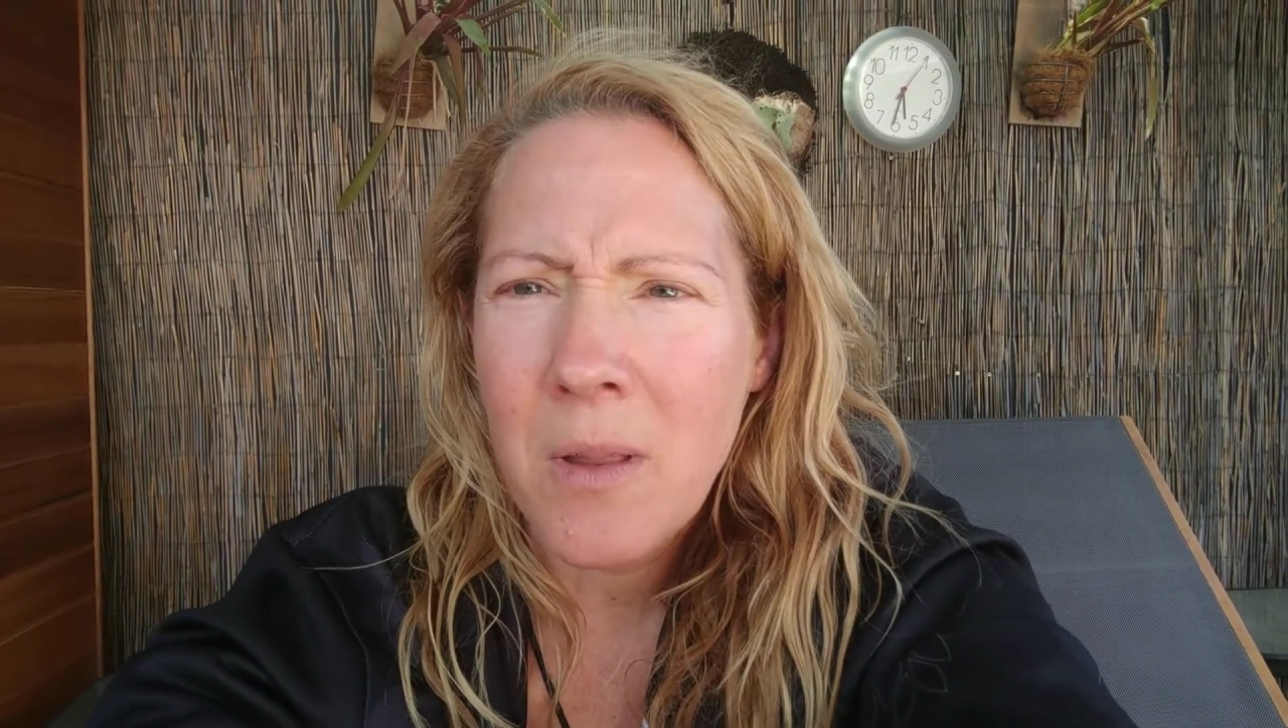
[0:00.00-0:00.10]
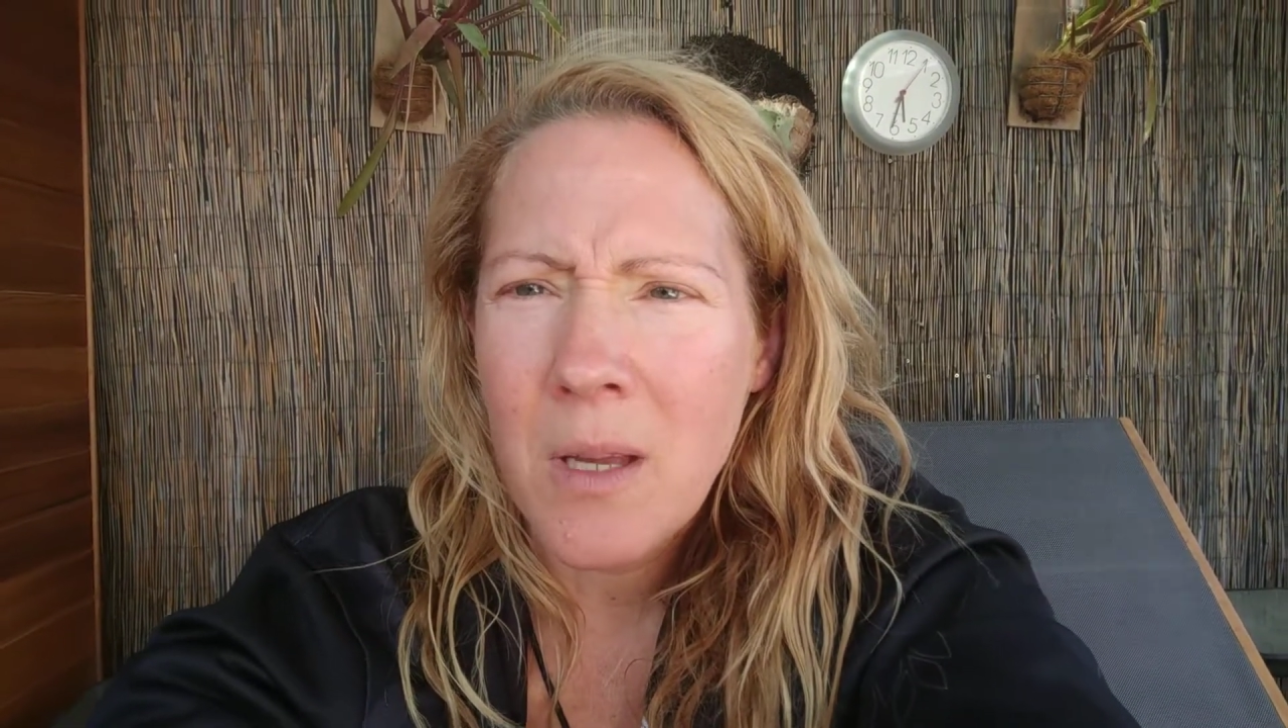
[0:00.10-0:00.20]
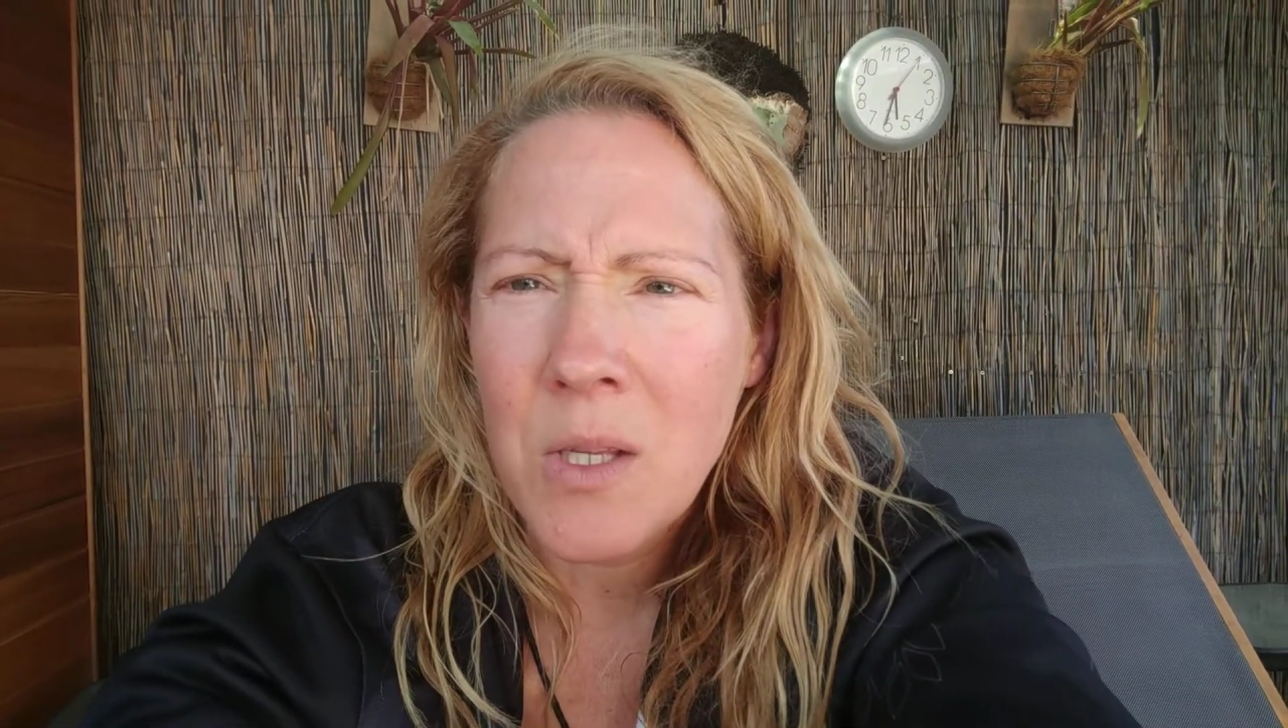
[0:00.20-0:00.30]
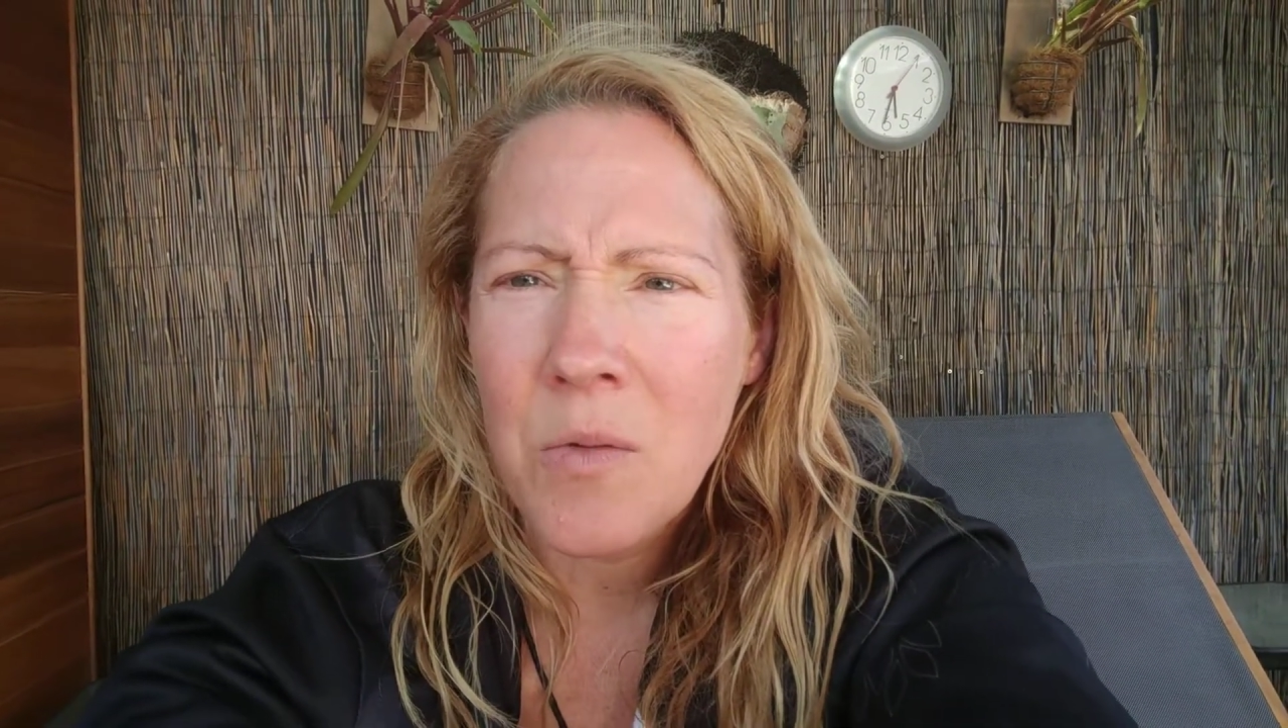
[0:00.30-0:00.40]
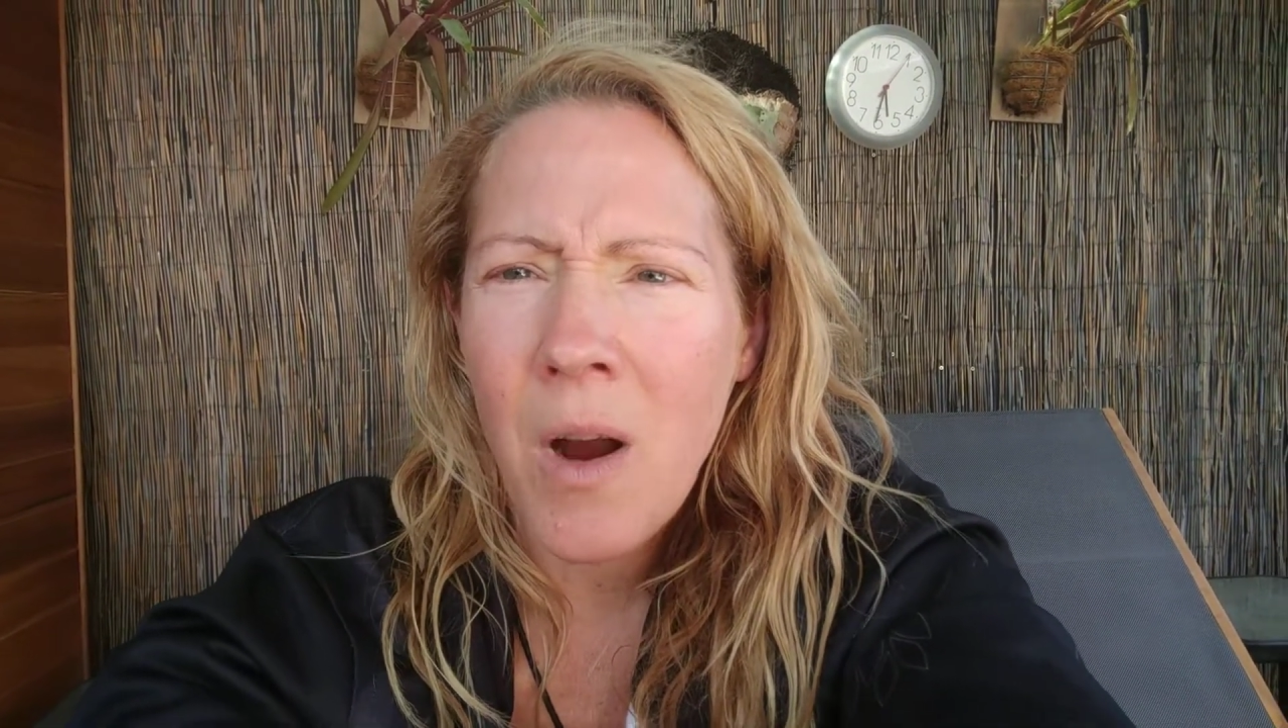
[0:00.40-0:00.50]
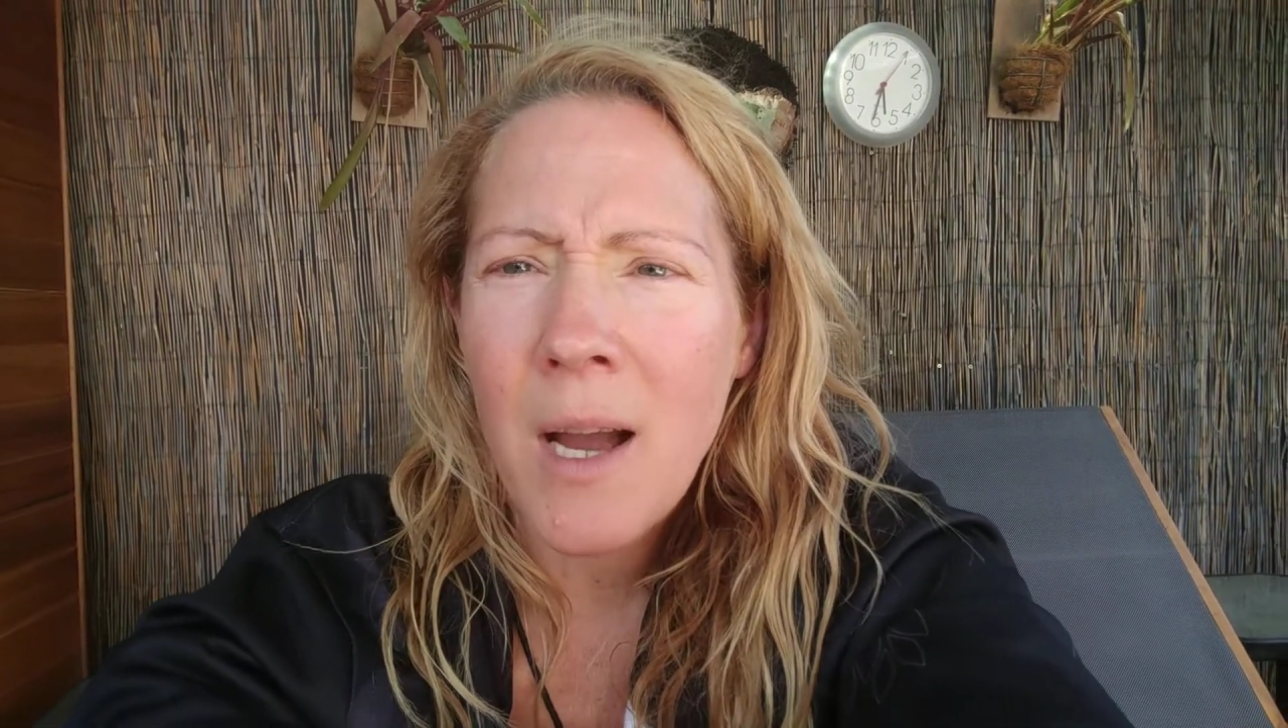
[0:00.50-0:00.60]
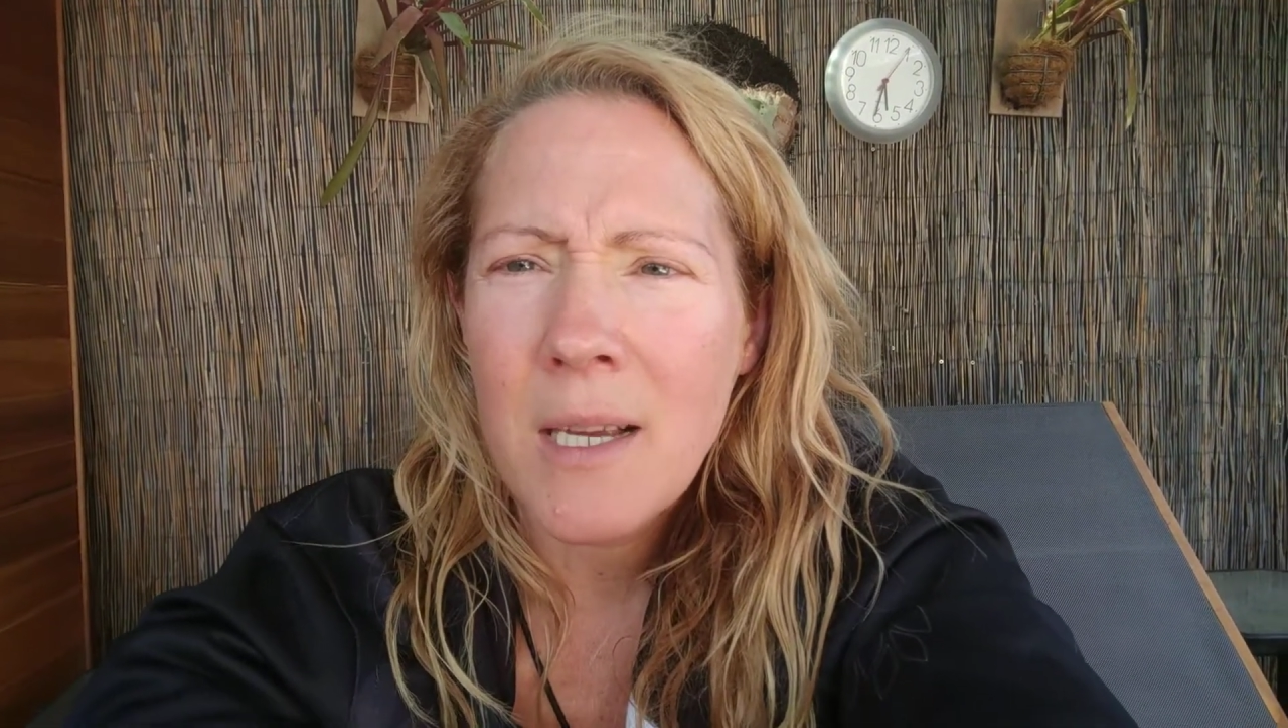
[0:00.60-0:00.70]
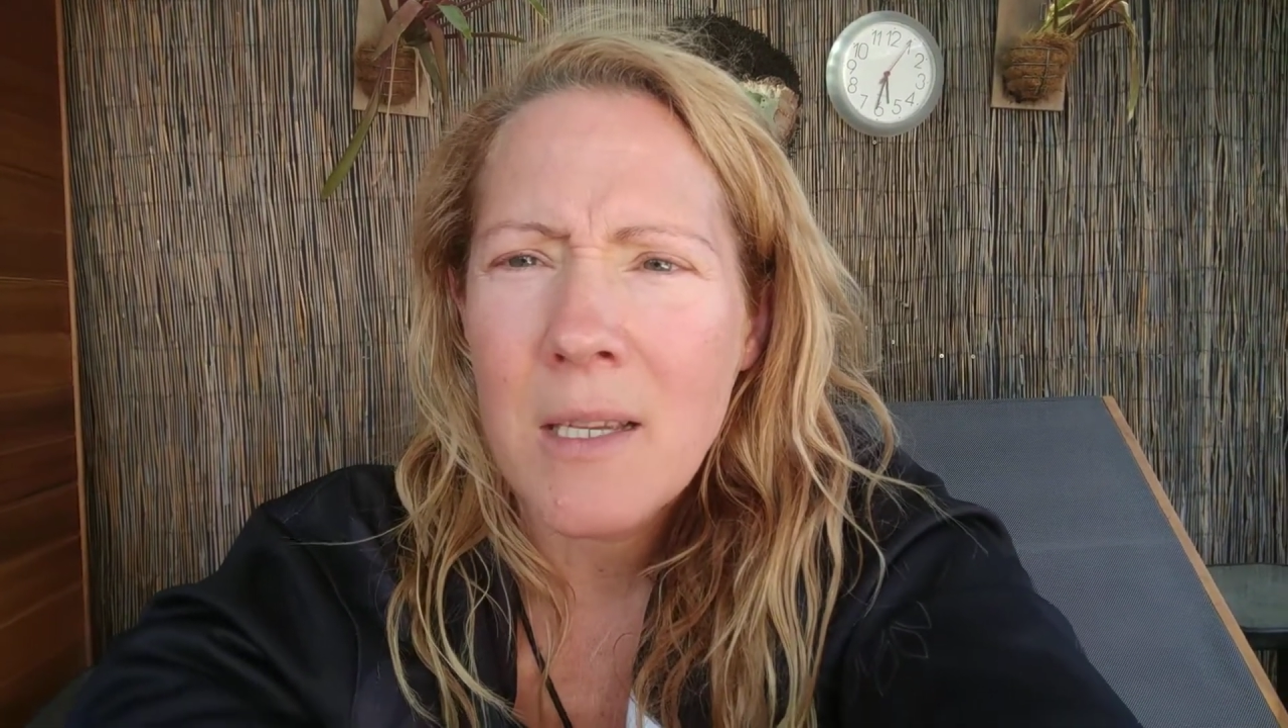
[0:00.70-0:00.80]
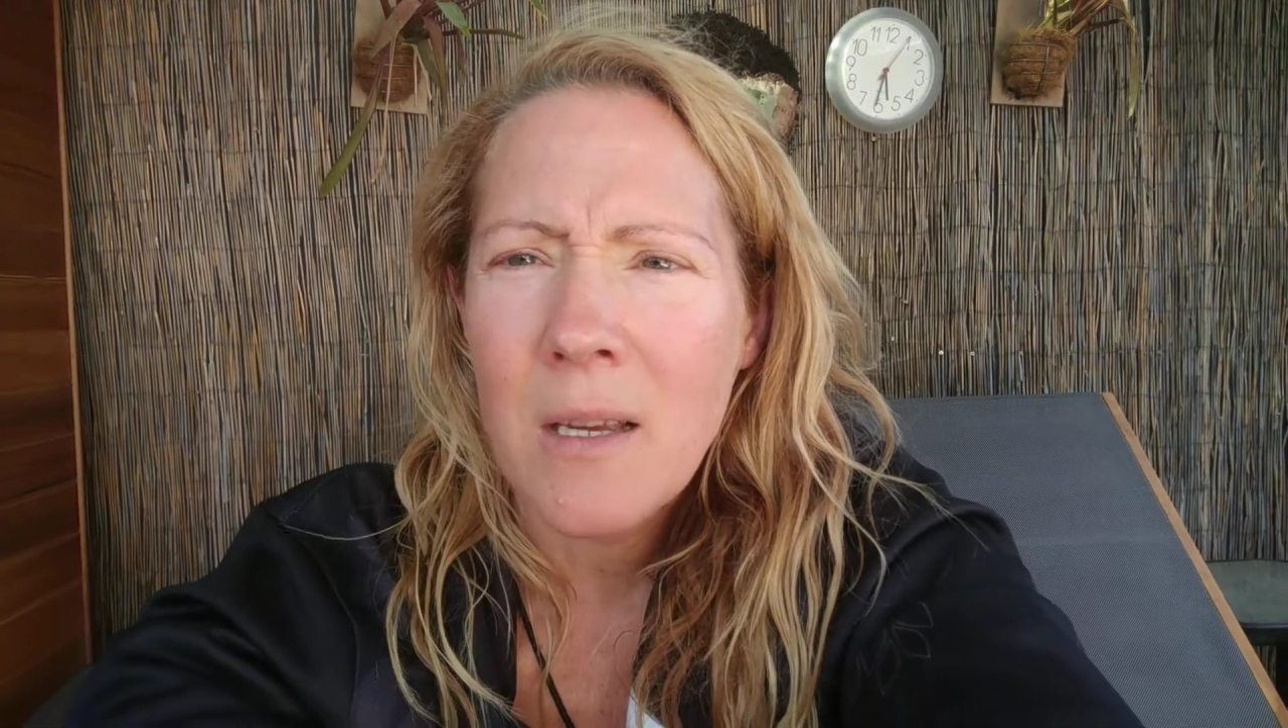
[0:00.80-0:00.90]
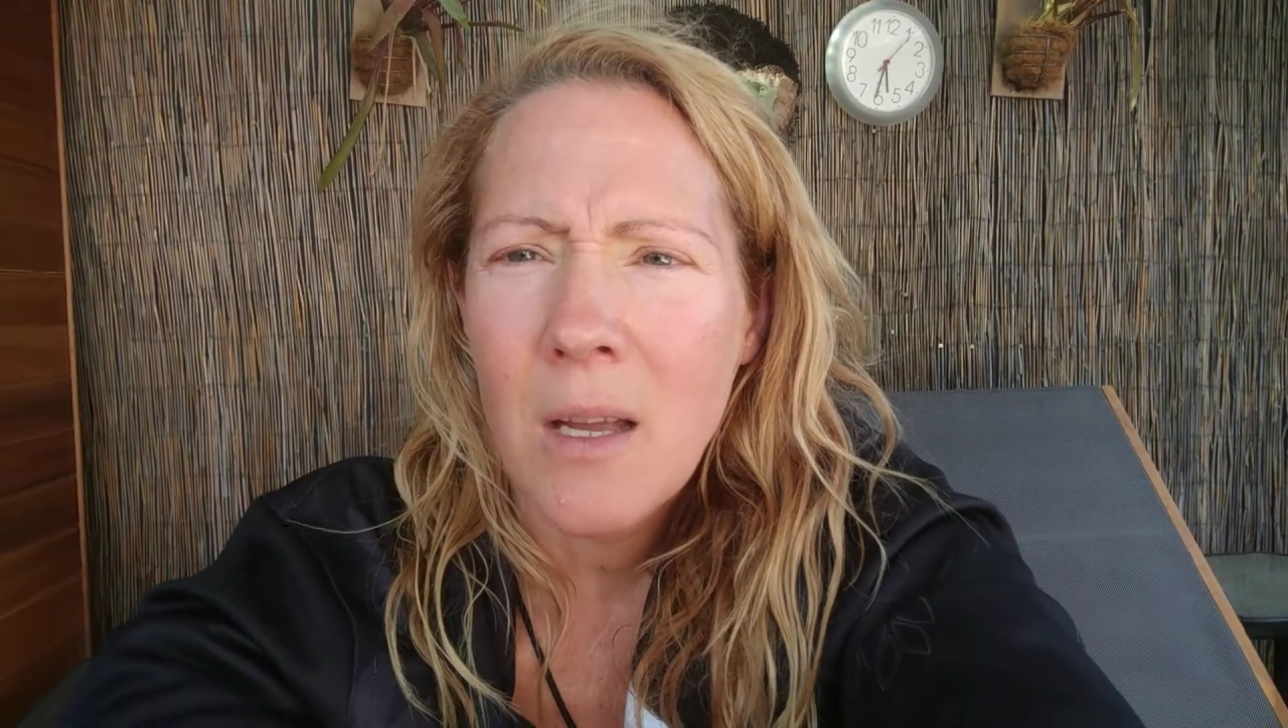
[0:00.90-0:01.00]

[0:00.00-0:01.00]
things right,